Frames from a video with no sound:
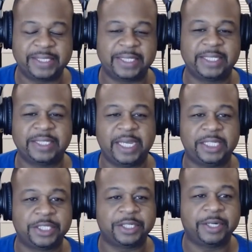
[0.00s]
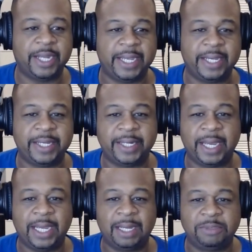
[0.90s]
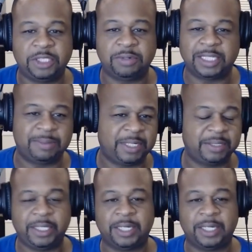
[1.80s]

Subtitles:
things of this nature. And she writes about,